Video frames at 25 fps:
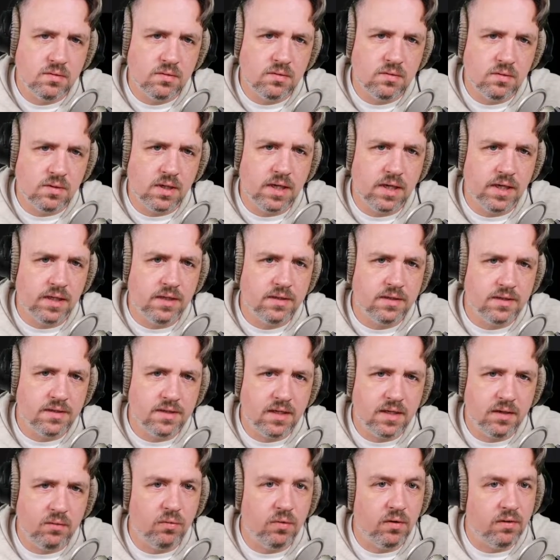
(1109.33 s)
I could
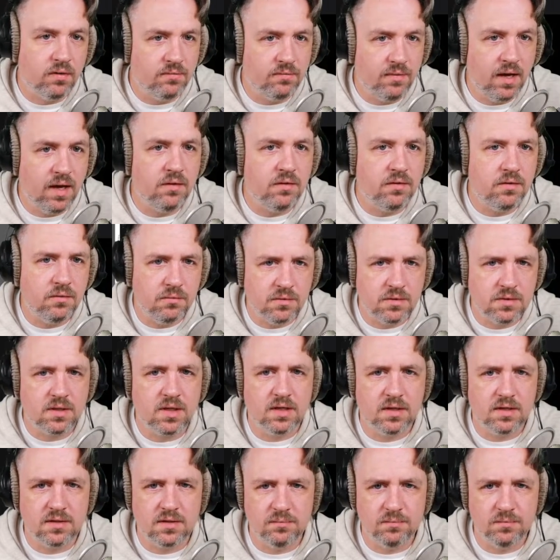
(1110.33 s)
say where the value is
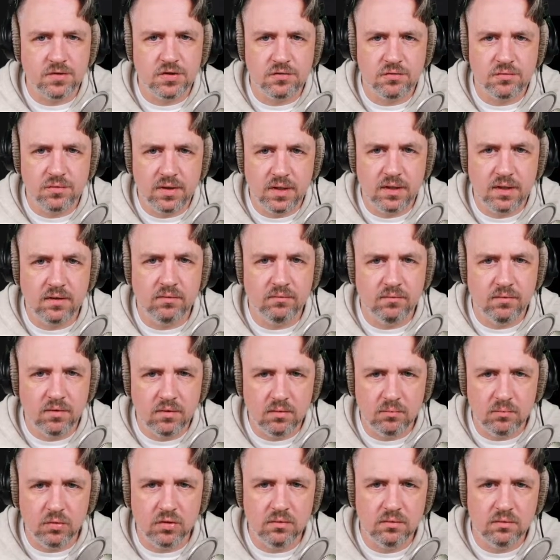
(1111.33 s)
custom string
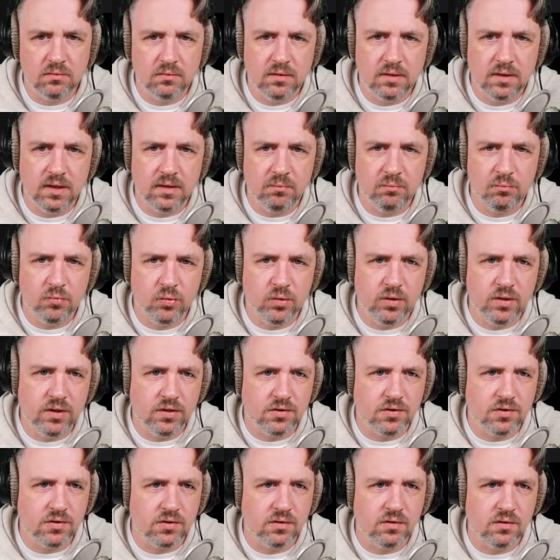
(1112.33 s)
convertible, and I'm pretty
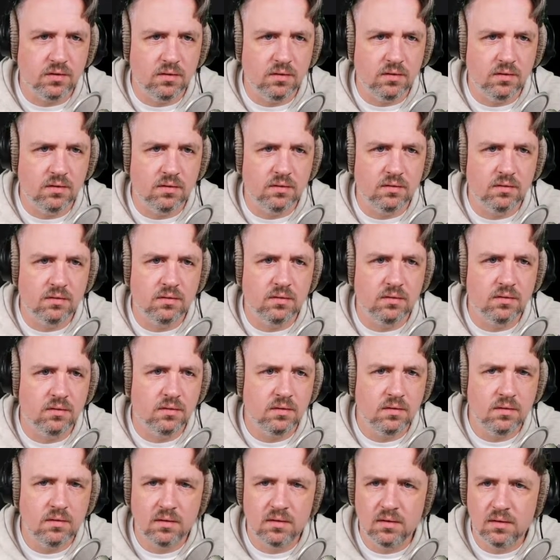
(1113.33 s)
sure
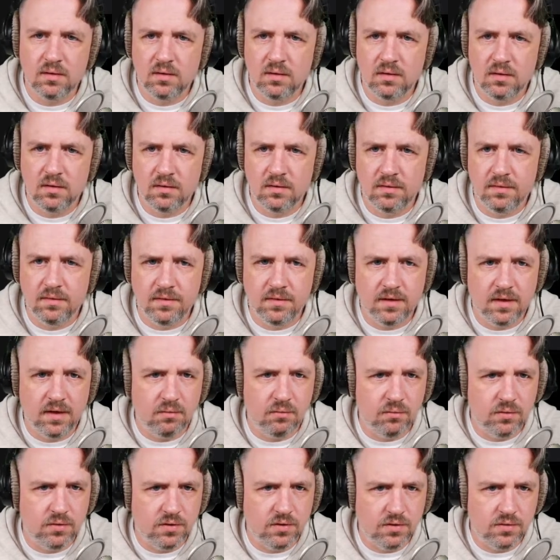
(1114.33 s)
that
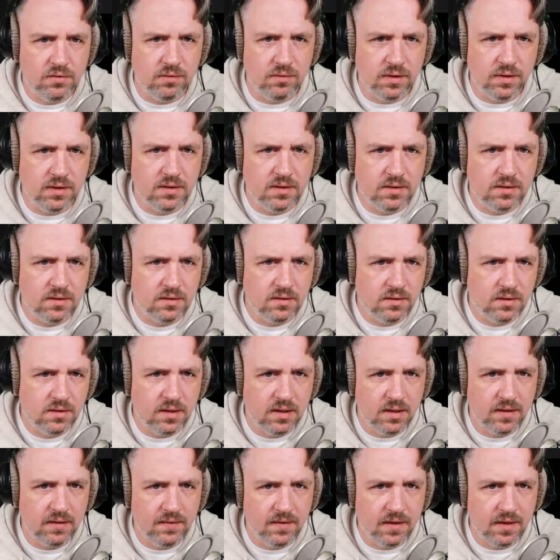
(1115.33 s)
would do it.
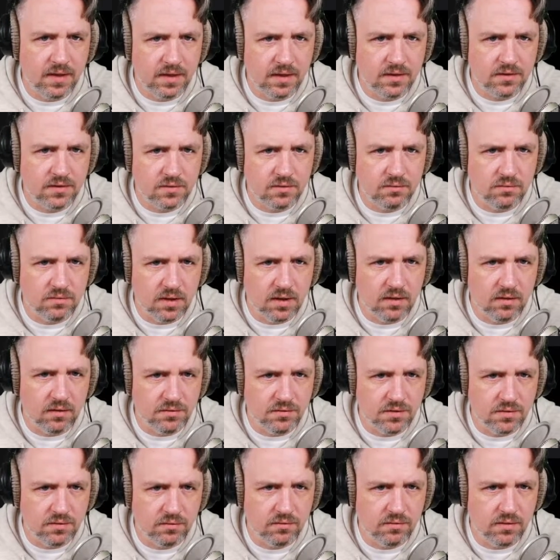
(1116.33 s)
And then I could do
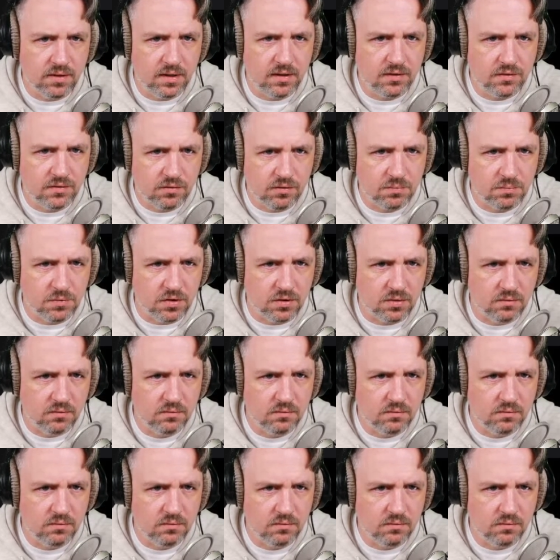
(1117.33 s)
$0.description.